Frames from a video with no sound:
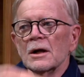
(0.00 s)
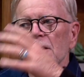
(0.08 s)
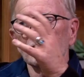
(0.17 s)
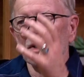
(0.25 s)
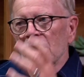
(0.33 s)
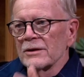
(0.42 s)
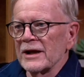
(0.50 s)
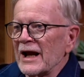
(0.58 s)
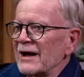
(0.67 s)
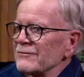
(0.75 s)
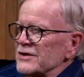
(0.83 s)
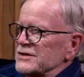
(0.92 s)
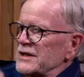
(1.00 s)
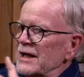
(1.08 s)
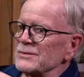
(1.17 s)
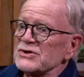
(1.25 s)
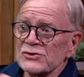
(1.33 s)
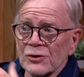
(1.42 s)
well, they have the
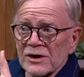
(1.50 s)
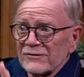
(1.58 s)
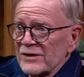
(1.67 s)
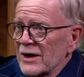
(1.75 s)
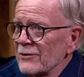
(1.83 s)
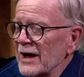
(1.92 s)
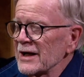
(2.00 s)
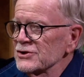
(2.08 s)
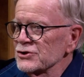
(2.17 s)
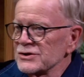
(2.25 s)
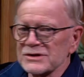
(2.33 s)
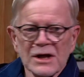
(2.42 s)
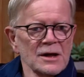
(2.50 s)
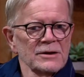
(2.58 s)
same sort of interactions.